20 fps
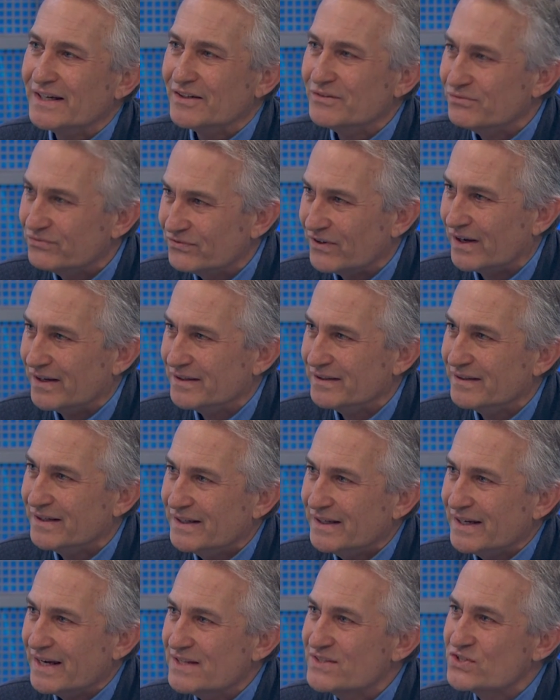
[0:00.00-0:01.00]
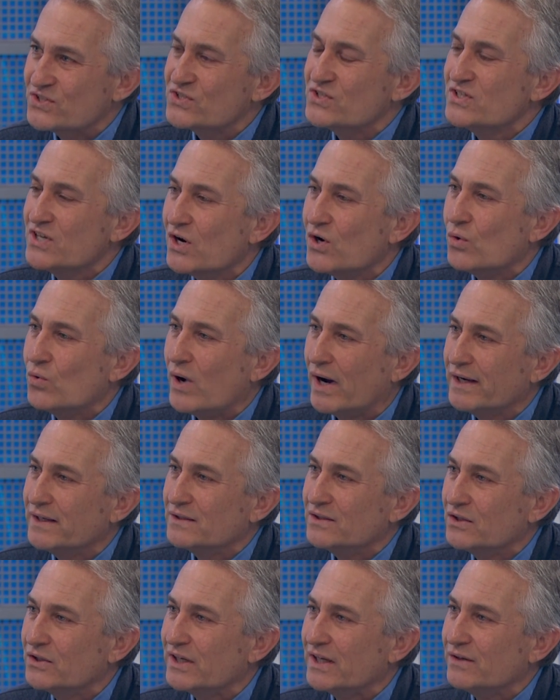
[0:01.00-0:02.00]
and fun. It's Snow White
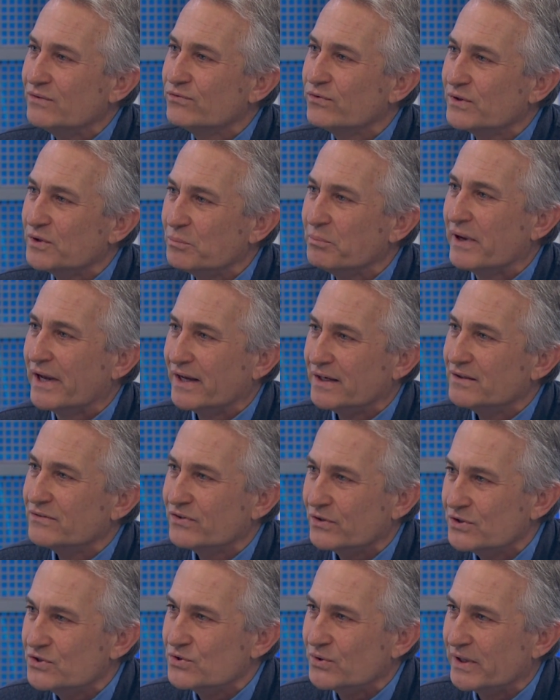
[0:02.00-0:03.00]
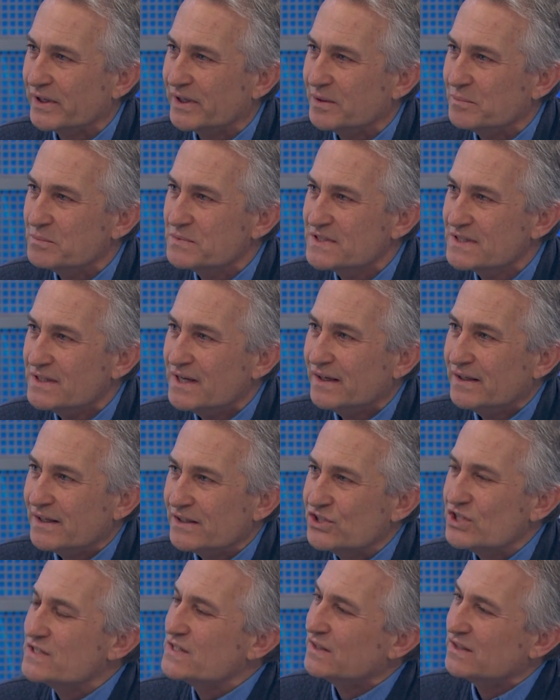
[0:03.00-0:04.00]
looking for the man of her dreams.
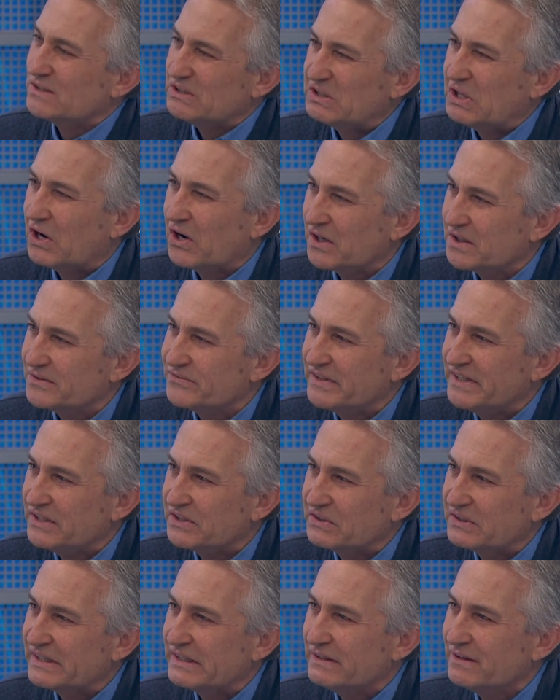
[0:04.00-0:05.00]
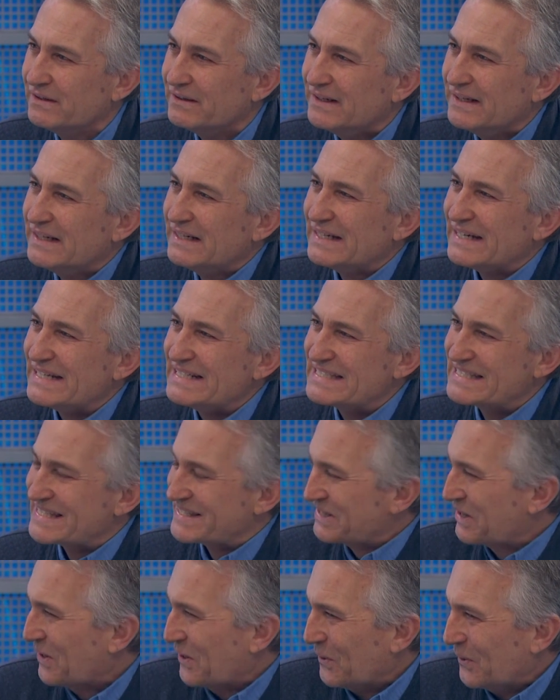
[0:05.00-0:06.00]
She's a little hard of hearing, and
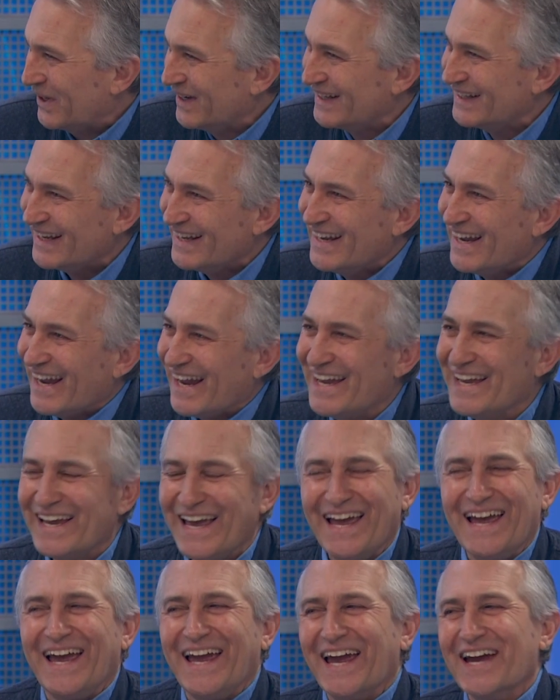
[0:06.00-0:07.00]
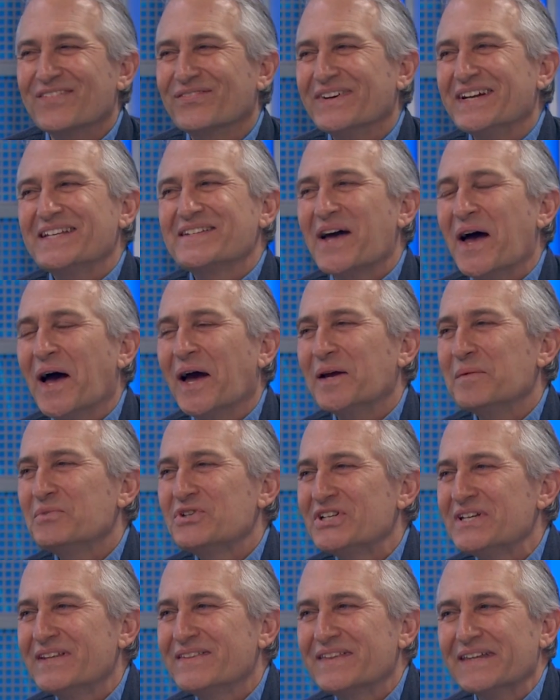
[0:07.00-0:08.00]
so every time
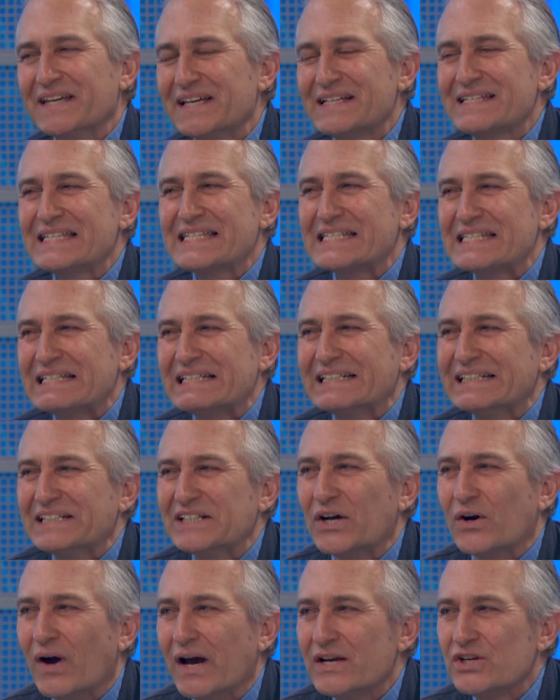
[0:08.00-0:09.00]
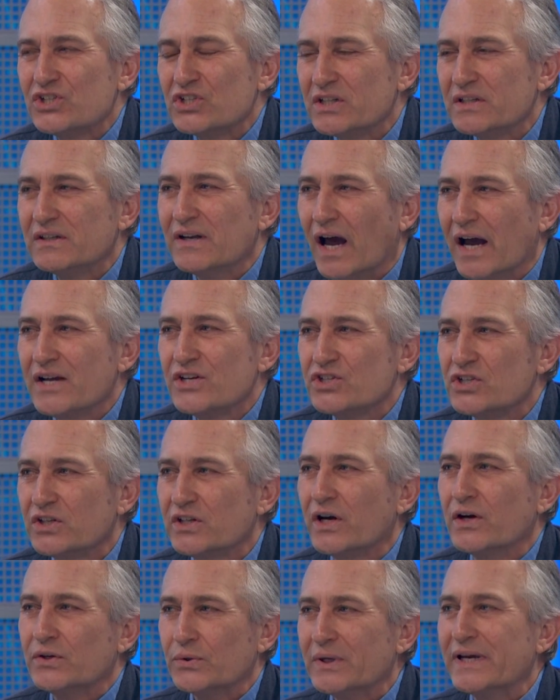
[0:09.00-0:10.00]
she thinks, you know, I should I should
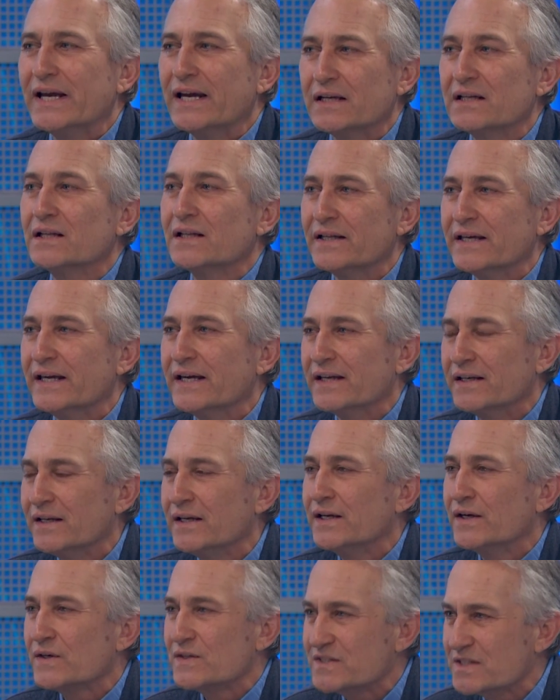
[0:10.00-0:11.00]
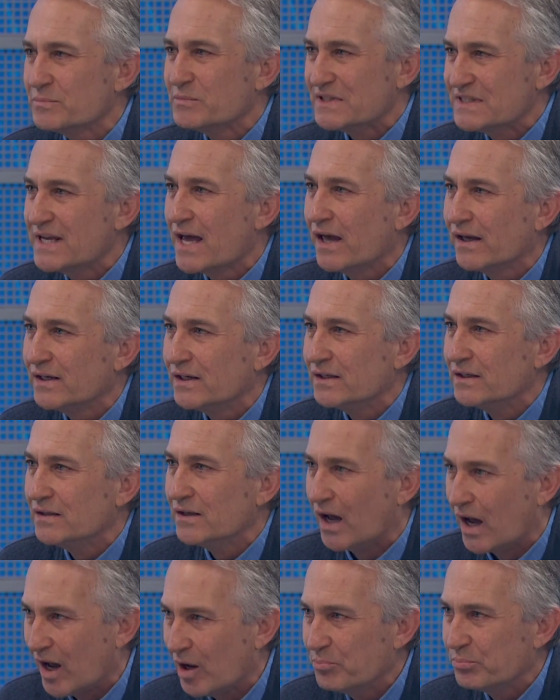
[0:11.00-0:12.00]
go to Italy and hear some Italian
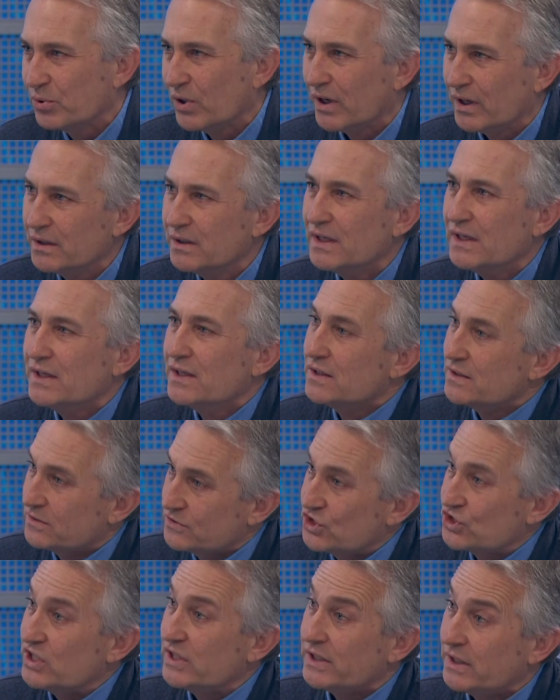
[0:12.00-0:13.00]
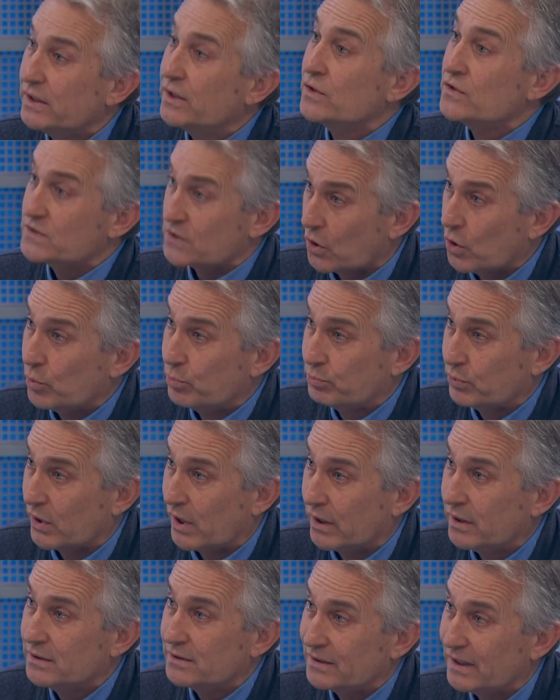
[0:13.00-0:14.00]
opera, she hears
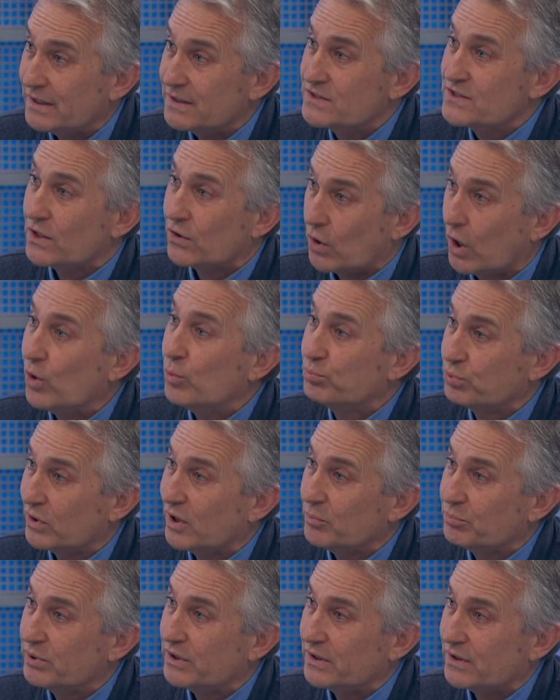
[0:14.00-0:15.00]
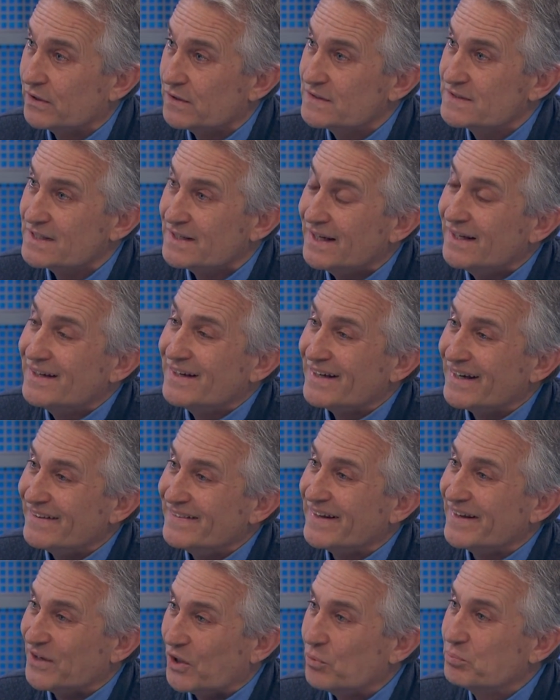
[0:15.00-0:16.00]
Oprah, and so Oprah appears, and
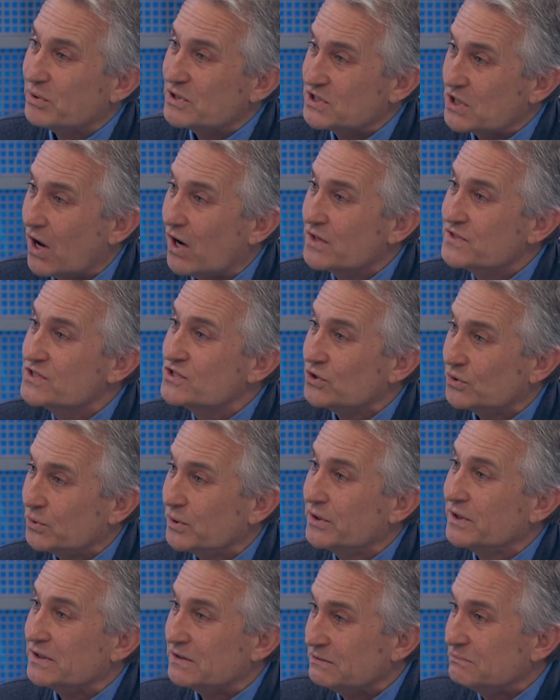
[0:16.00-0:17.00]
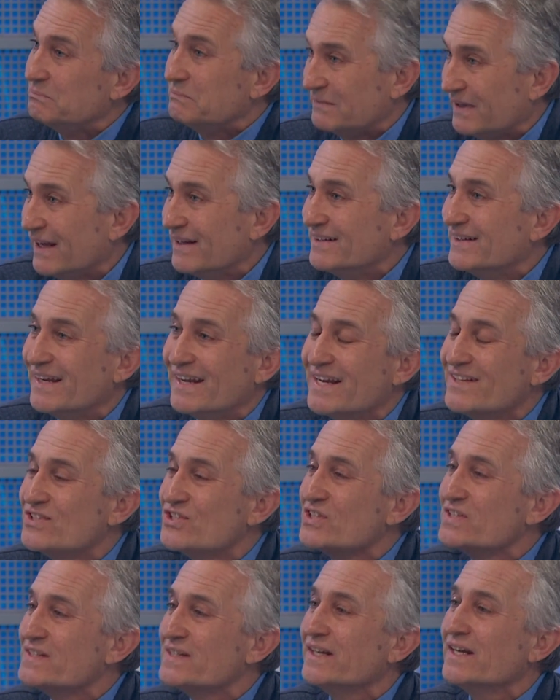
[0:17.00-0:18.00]
then Oprah talks to her, and, and it's
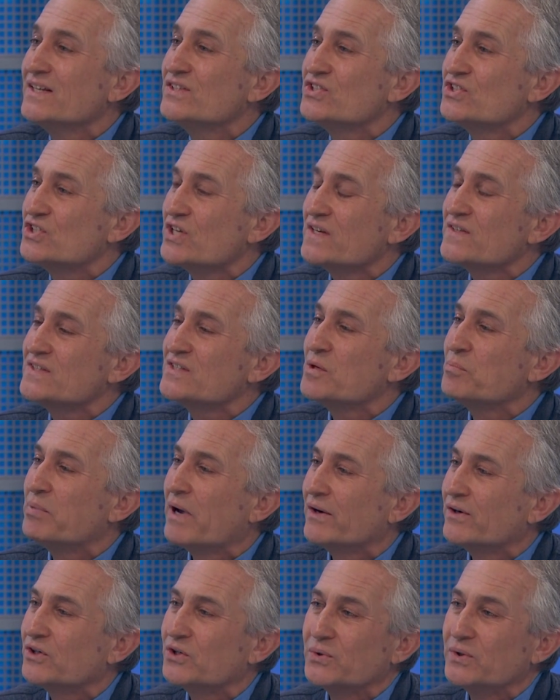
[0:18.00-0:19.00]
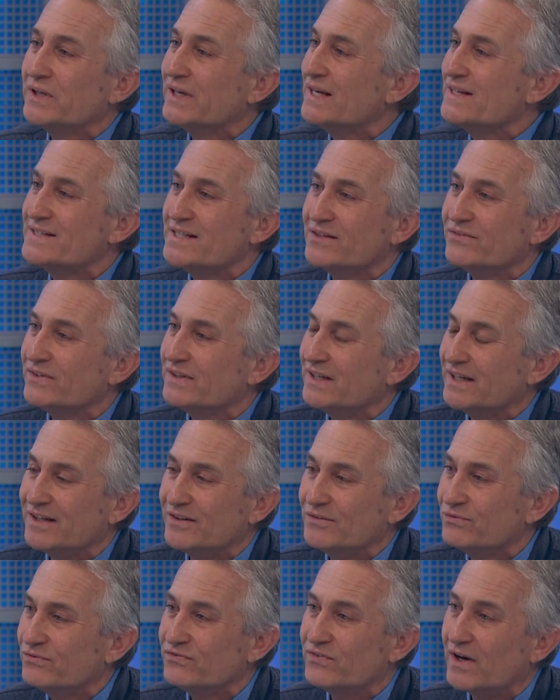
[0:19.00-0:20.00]
just it's just about creativity
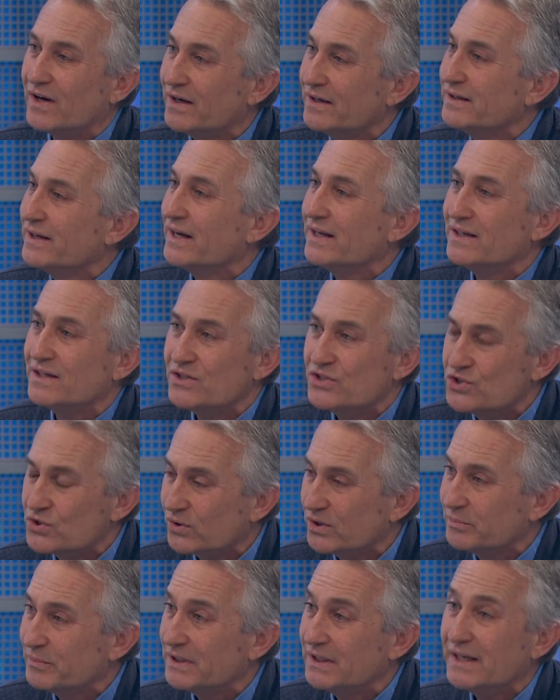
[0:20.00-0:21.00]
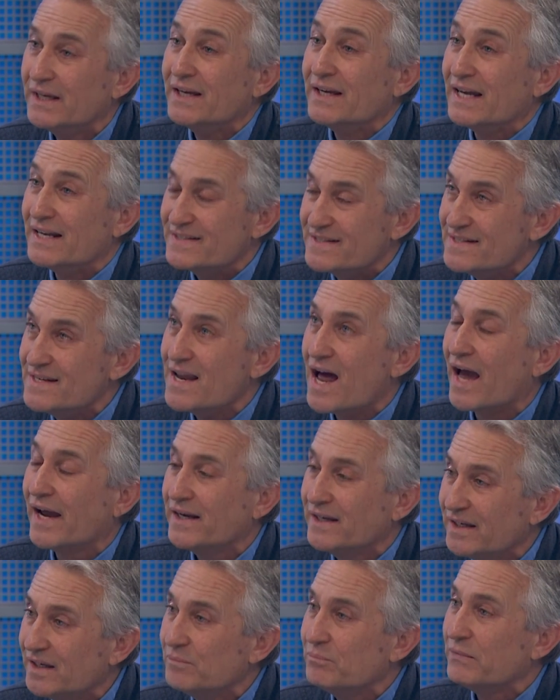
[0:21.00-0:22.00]
and fun and enjoyment. It's
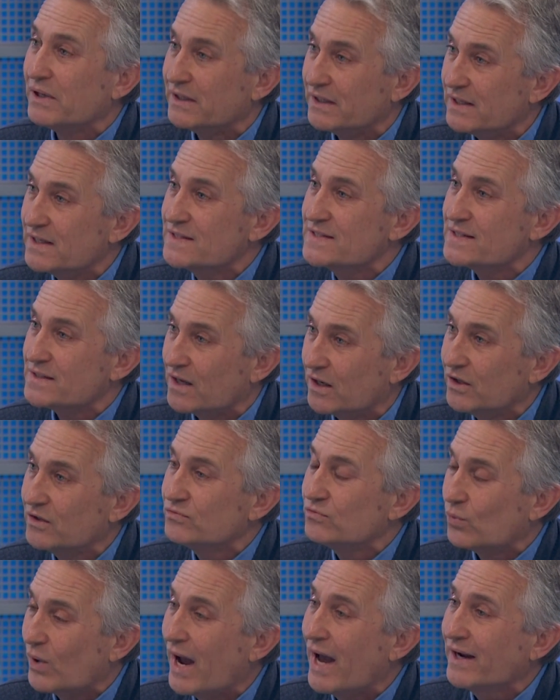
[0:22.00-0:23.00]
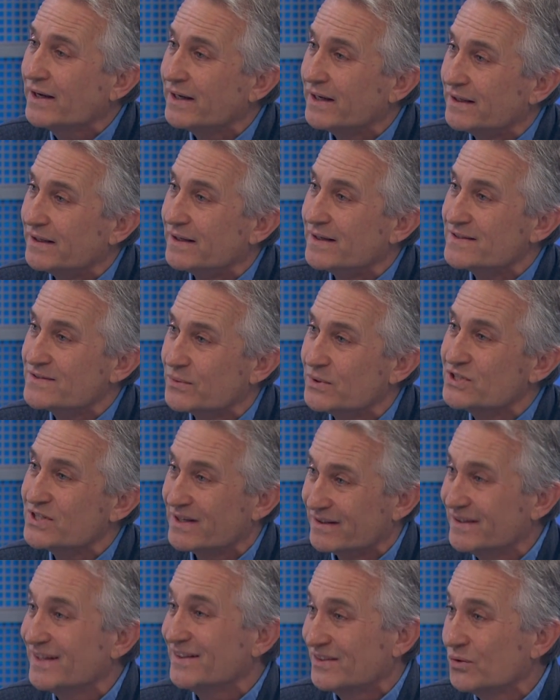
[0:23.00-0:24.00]
ninety minutes of wackiness, which I
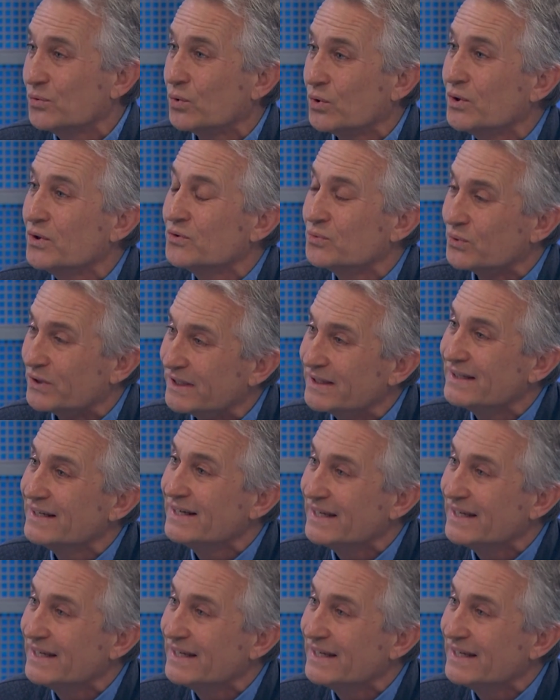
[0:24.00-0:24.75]
think the world really